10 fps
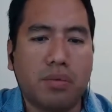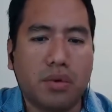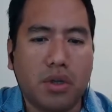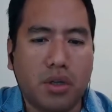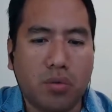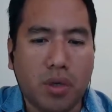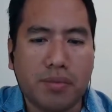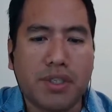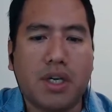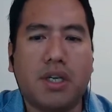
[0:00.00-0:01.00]
a
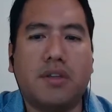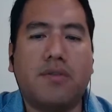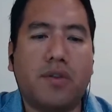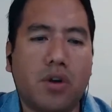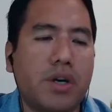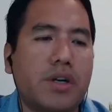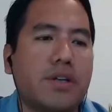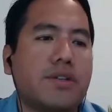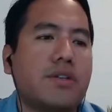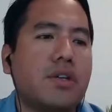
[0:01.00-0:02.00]
website,
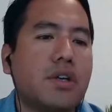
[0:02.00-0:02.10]
followers,